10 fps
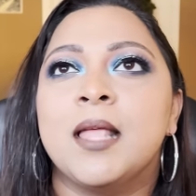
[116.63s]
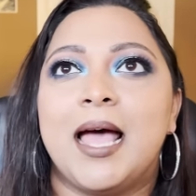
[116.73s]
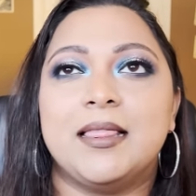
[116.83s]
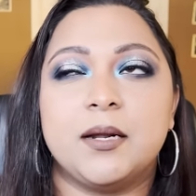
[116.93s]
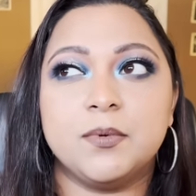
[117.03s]

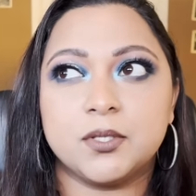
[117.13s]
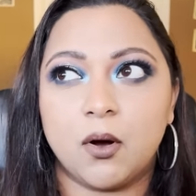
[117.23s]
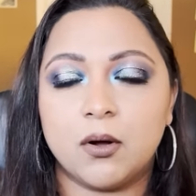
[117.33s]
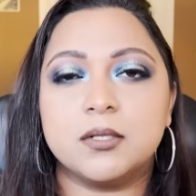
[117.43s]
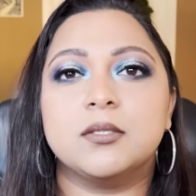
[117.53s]
And that was
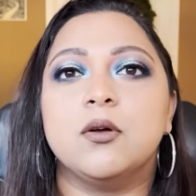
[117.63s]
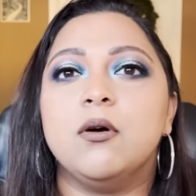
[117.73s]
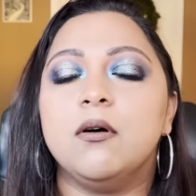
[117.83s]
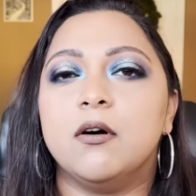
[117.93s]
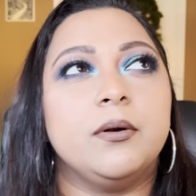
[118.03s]

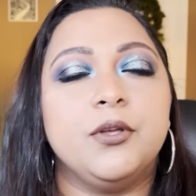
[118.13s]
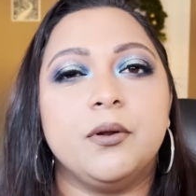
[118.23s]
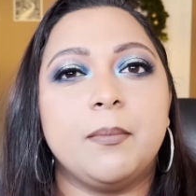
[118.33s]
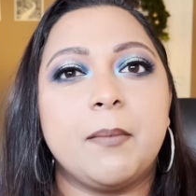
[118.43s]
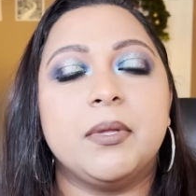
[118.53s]
also, do you
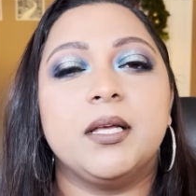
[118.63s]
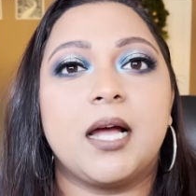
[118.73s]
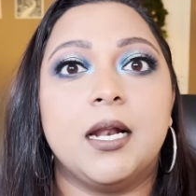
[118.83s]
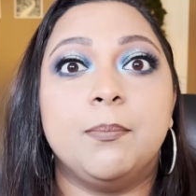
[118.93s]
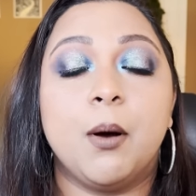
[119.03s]
remember the
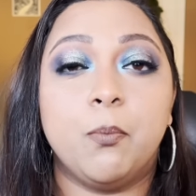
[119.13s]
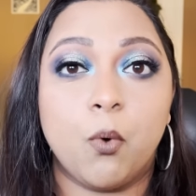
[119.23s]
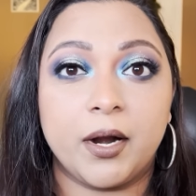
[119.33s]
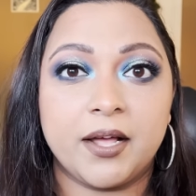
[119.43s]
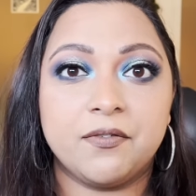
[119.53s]
ColourPop
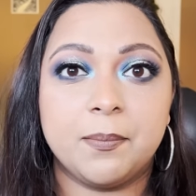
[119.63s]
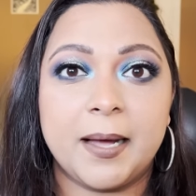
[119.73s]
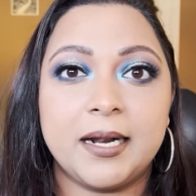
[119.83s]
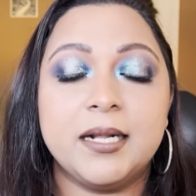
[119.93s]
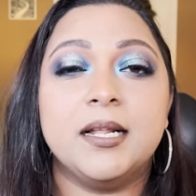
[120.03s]
Whatever
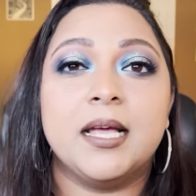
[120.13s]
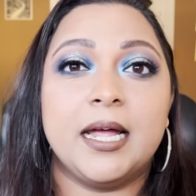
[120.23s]
palette?